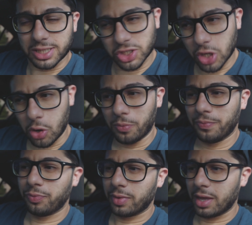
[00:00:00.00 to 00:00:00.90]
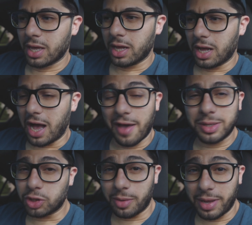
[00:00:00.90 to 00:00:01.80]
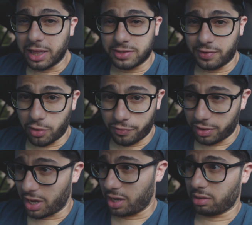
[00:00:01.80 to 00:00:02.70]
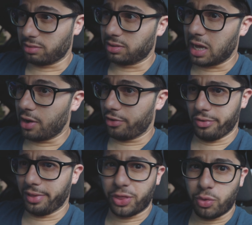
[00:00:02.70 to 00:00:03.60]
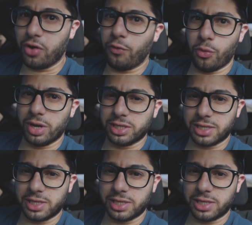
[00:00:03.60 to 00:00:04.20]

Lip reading: So, I've been trying to make this video for like 3 or 4 weeks